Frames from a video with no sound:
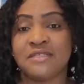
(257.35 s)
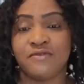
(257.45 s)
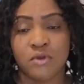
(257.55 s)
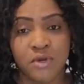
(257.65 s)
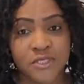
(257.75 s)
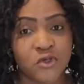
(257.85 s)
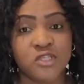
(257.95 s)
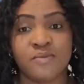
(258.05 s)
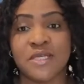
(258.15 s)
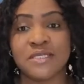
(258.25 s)
He's a flawless
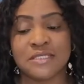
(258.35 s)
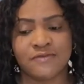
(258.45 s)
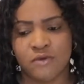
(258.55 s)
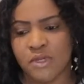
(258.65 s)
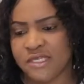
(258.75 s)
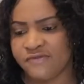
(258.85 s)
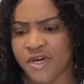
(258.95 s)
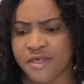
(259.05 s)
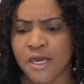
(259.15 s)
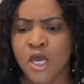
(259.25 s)
husband. He's a flawless
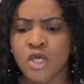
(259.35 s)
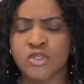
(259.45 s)
father.